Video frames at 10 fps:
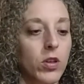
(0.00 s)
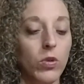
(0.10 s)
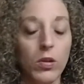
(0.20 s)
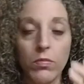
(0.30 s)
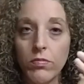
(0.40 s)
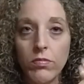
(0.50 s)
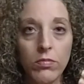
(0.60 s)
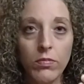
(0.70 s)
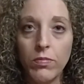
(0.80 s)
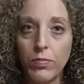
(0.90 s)
You can
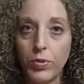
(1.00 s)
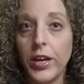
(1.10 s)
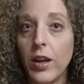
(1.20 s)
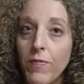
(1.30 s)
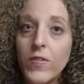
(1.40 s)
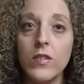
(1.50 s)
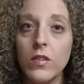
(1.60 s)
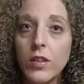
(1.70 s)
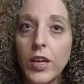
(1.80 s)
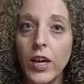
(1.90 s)
bring it up
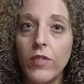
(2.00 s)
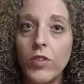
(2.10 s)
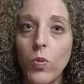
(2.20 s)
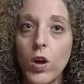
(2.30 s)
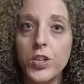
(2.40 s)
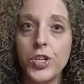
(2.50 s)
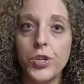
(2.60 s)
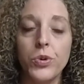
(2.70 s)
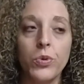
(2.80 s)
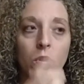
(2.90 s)
physically if you want
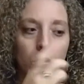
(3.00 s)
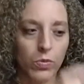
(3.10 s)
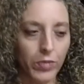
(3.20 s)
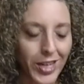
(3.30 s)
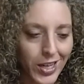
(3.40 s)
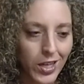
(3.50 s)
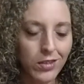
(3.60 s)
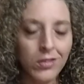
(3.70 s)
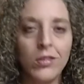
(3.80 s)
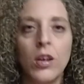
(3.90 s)
to, read
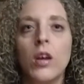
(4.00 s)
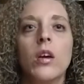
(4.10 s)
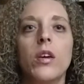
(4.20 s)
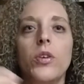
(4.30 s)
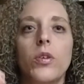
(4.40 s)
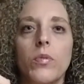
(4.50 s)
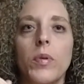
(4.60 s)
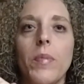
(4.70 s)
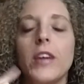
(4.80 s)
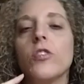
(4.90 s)
it. You can
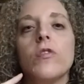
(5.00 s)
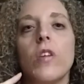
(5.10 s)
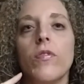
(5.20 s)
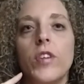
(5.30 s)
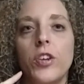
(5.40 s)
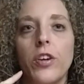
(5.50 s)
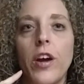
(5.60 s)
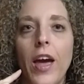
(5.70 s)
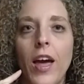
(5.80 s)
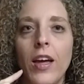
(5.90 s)
remind yourself in your
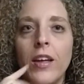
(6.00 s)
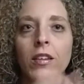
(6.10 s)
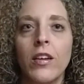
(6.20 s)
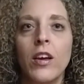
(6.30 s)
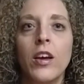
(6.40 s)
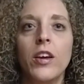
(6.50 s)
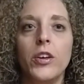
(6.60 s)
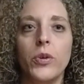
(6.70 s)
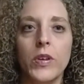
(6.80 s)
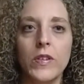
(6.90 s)
head.
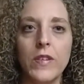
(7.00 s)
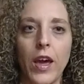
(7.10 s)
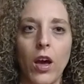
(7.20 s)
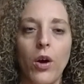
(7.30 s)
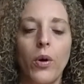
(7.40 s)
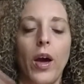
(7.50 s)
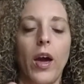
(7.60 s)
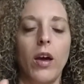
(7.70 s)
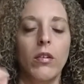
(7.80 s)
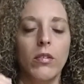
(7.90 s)
You can say,
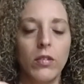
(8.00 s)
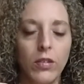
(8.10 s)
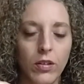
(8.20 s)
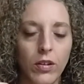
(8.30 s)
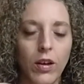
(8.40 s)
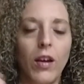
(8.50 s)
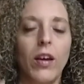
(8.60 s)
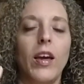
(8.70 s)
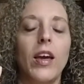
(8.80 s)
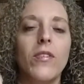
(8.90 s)
okay,
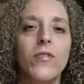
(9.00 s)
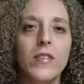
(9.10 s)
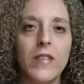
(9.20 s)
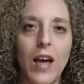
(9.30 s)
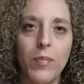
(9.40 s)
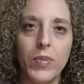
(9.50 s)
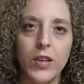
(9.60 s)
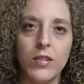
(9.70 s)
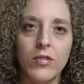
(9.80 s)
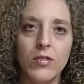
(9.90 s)
if this
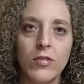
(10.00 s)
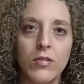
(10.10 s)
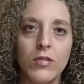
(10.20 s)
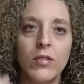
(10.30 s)
happens,